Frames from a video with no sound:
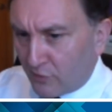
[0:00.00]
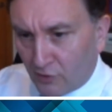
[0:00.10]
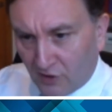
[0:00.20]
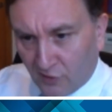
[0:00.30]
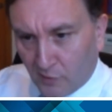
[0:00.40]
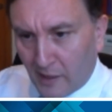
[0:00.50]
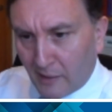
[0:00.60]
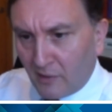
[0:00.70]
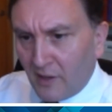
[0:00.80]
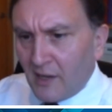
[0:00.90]
It's not just
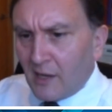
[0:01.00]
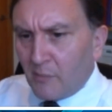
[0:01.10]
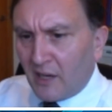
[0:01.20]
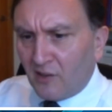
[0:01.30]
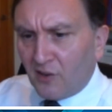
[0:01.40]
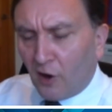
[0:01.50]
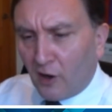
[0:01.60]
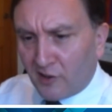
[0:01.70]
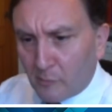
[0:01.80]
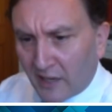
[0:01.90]
about being
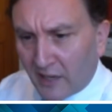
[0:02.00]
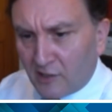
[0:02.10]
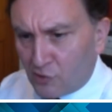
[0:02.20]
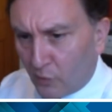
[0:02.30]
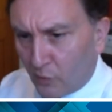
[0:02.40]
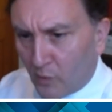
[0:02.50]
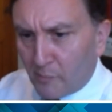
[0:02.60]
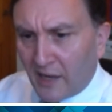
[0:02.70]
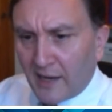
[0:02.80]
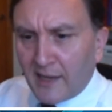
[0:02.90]
tidy and making sure the
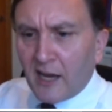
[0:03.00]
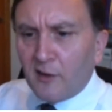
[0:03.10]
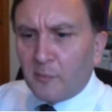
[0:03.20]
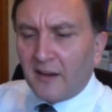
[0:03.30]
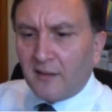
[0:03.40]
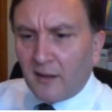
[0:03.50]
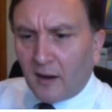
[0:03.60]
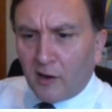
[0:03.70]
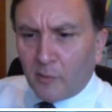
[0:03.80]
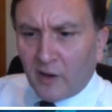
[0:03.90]
one penny goes back to
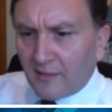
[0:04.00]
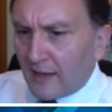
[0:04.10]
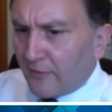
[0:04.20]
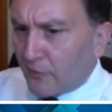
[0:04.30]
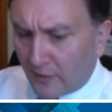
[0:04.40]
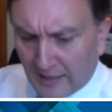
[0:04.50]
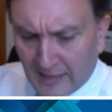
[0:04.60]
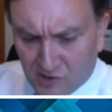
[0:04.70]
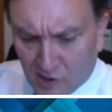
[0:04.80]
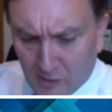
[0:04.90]
the client when it's left on the
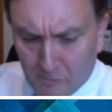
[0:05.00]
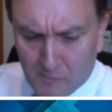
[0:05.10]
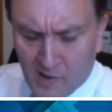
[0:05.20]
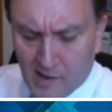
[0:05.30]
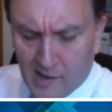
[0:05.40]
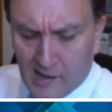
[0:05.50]
ledger.